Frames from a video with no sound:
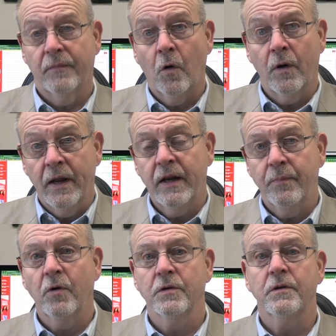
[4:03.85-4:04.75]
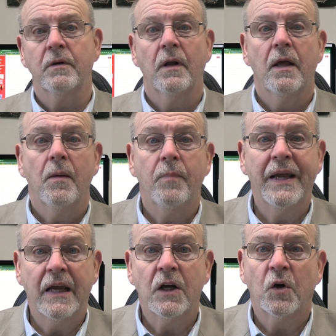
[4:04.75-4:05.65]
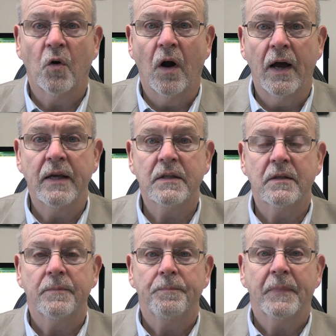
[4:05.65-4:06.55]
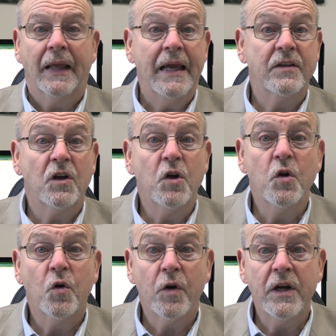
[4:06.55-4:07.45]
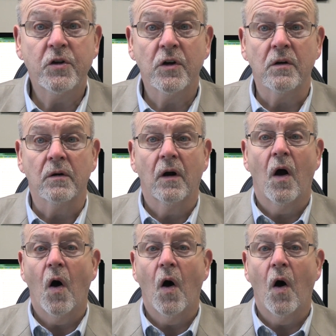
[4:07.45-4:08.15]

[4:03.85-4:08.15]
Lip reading: or any person be in Christ, he's a new creature.